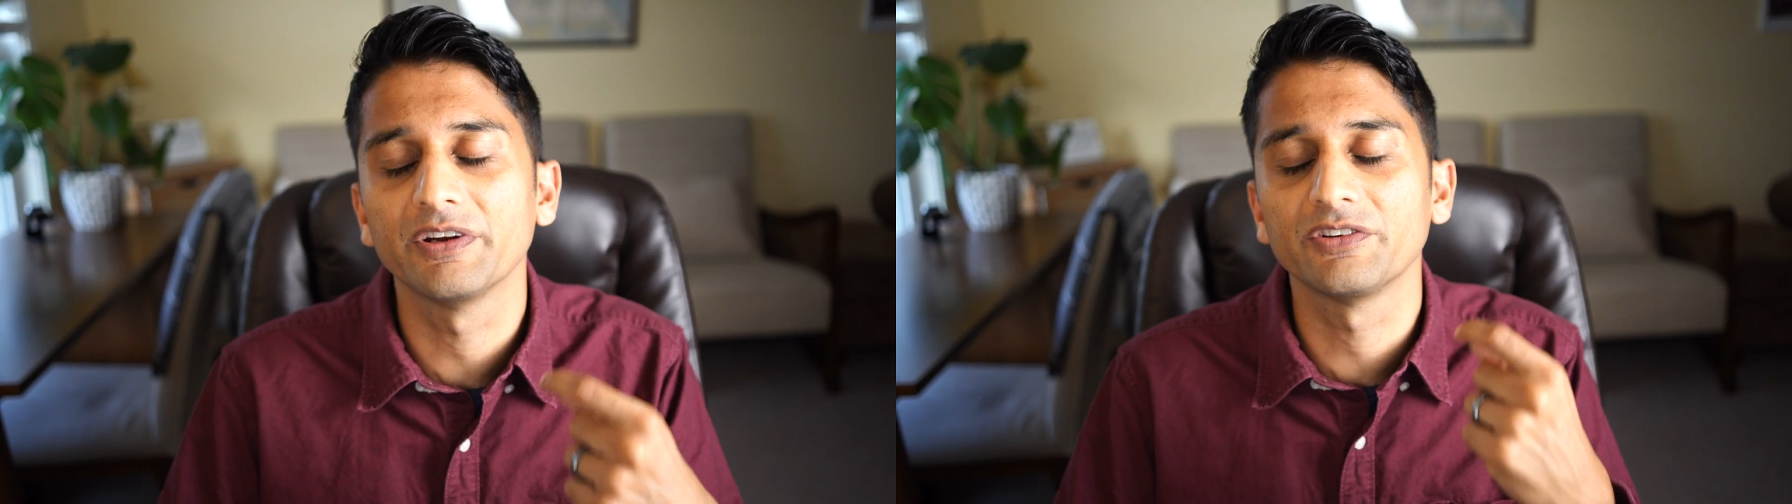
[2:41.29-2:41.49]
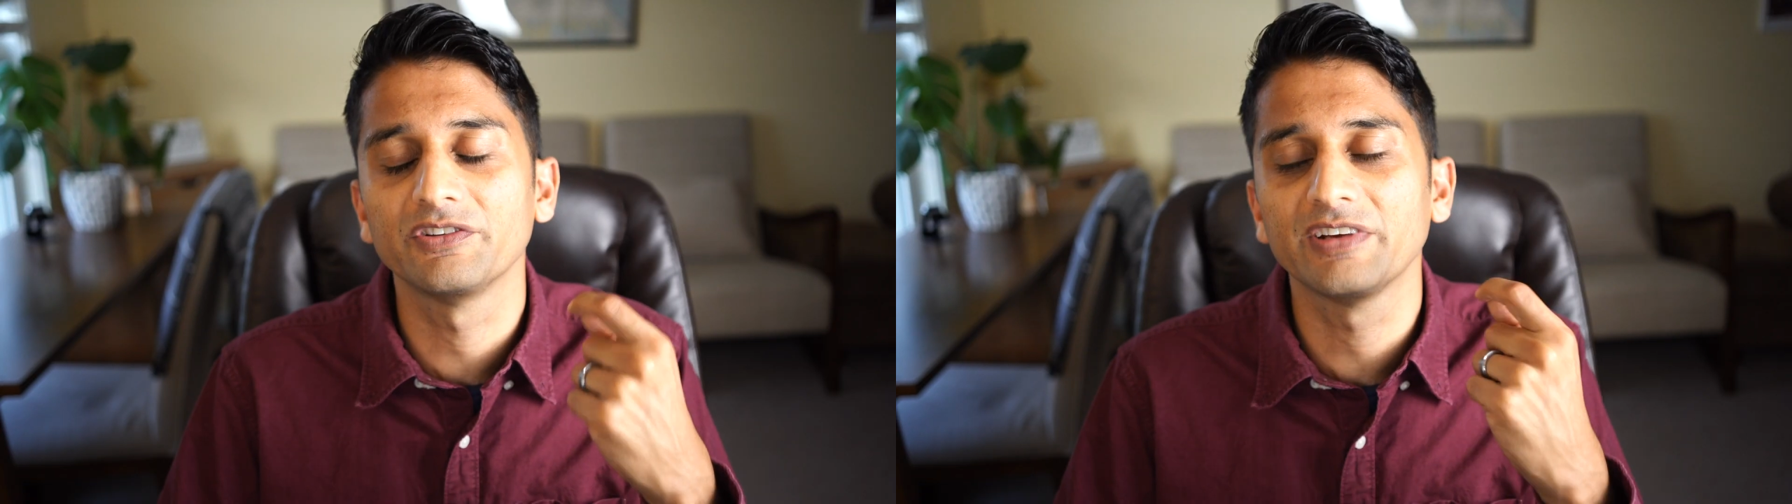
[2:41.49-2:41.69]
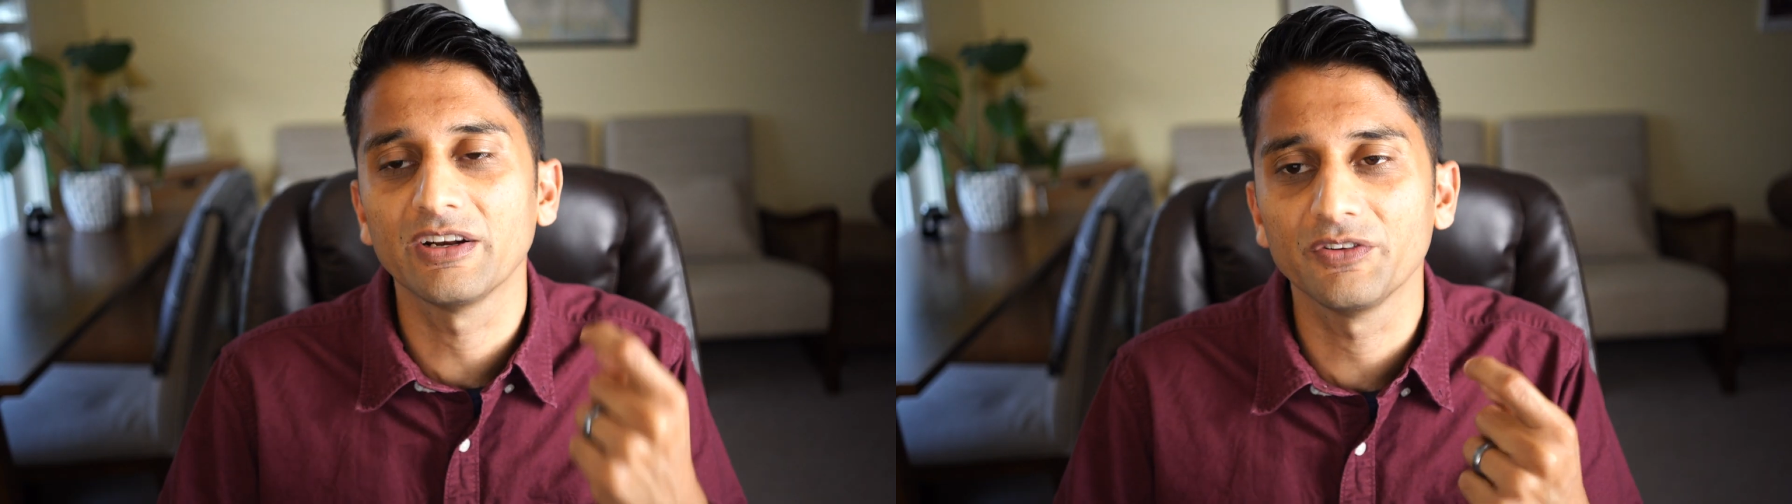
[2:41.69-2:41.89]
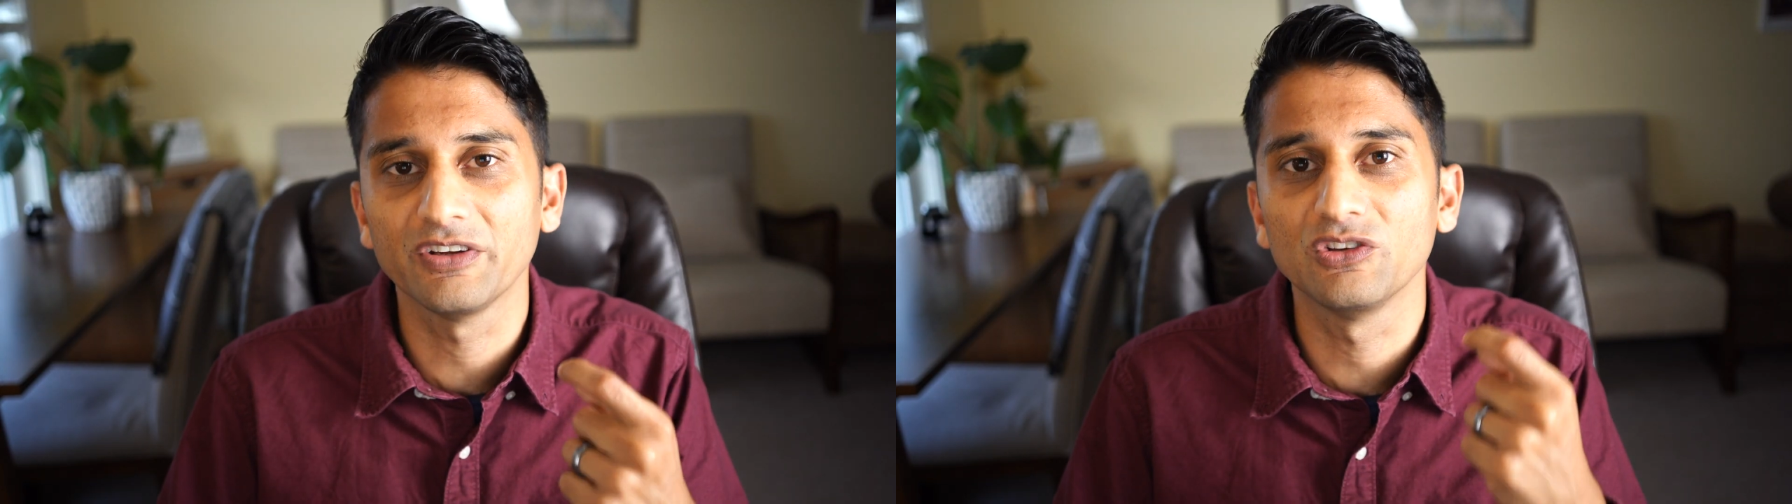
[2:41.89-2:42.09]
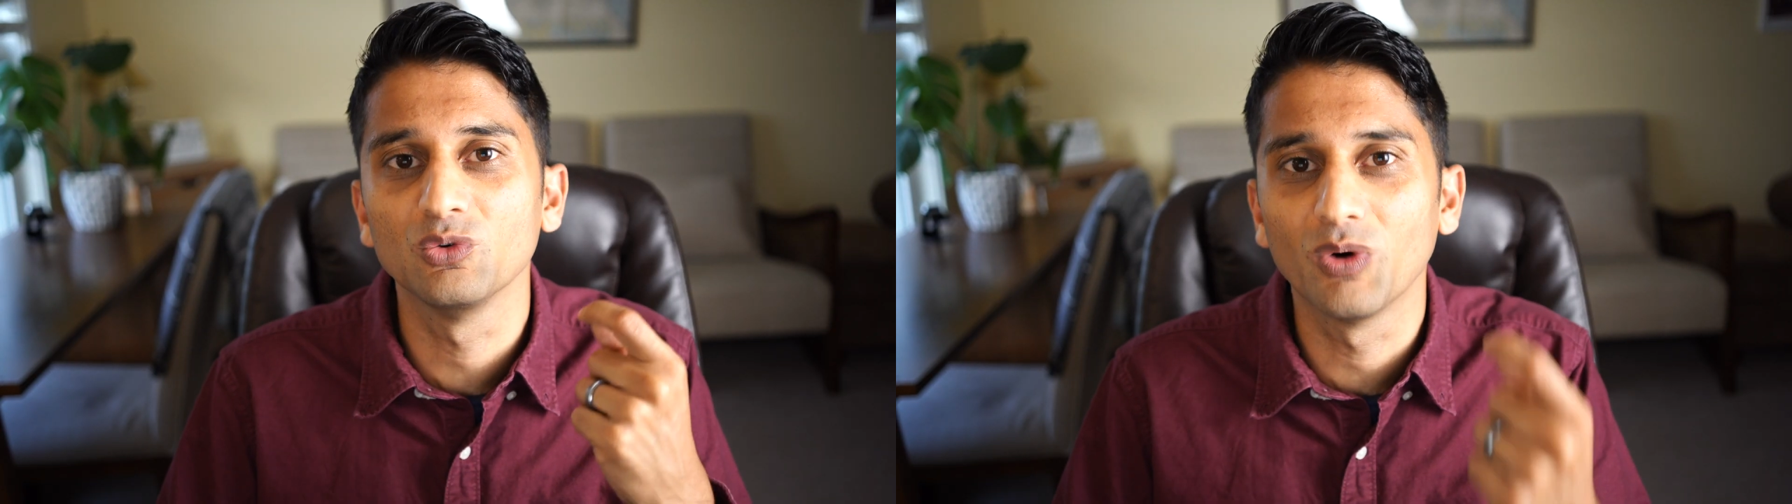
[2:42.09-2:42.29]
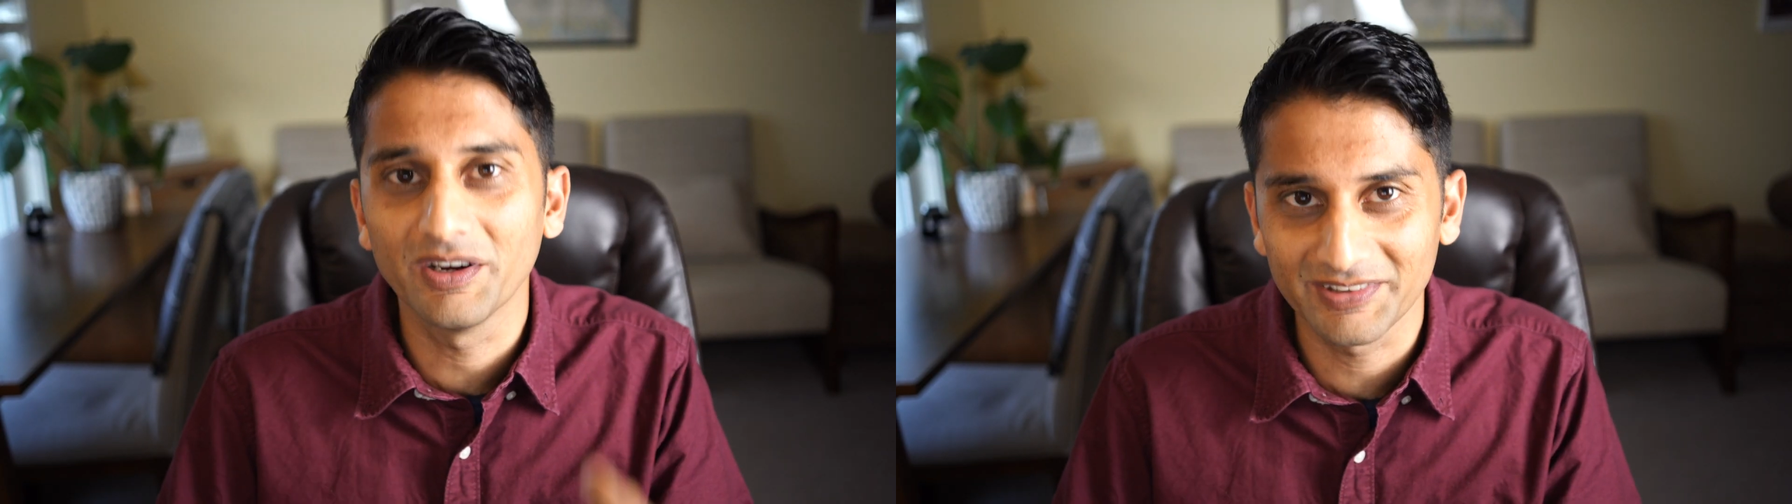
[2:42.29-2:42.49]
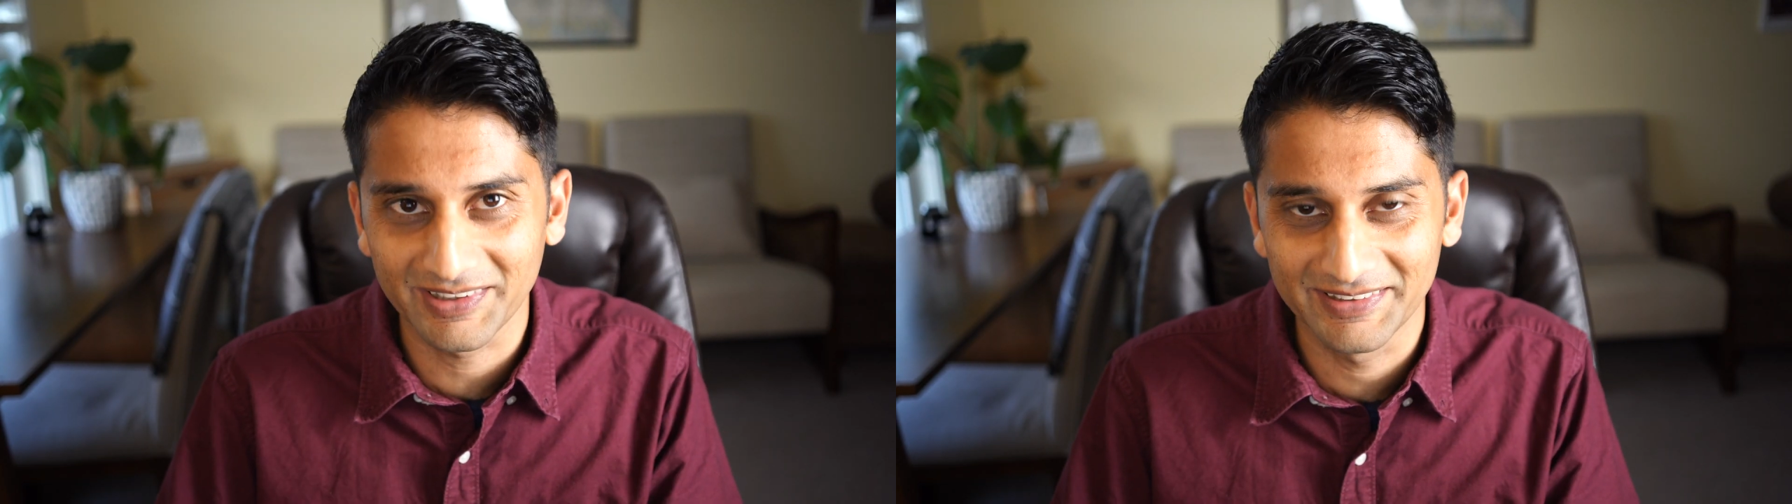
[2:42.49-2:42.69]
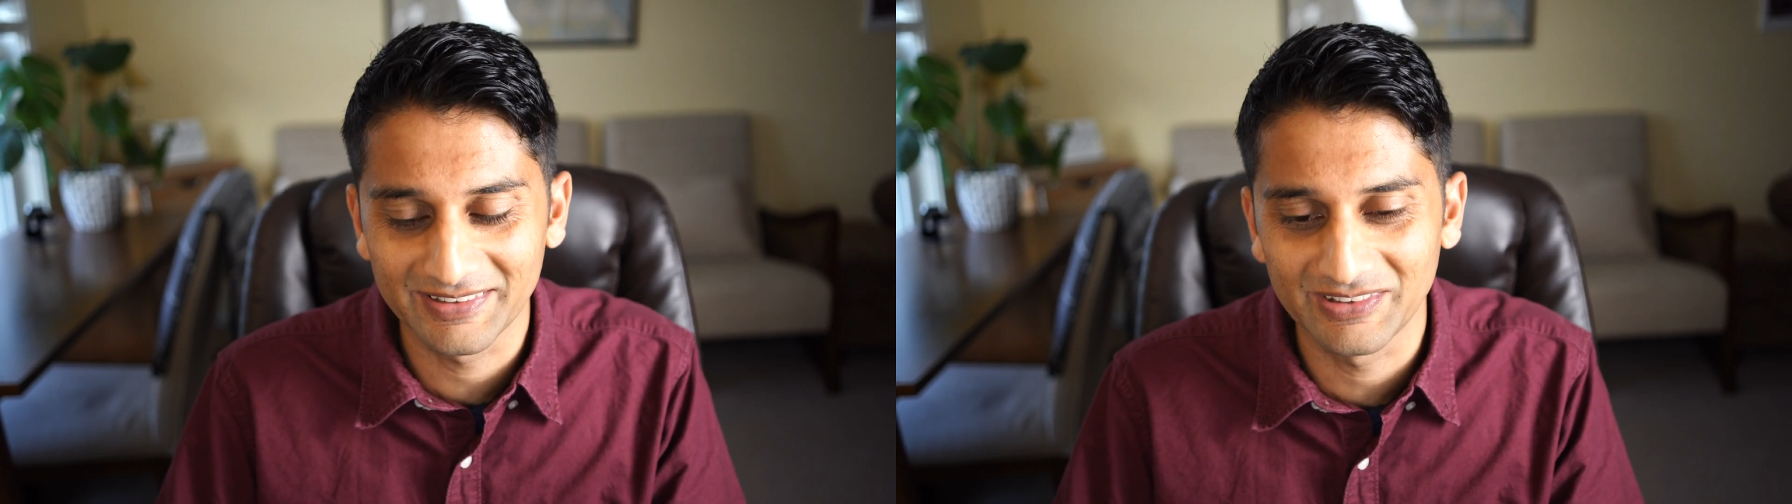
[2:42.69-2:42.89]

there's a channel that you want to connect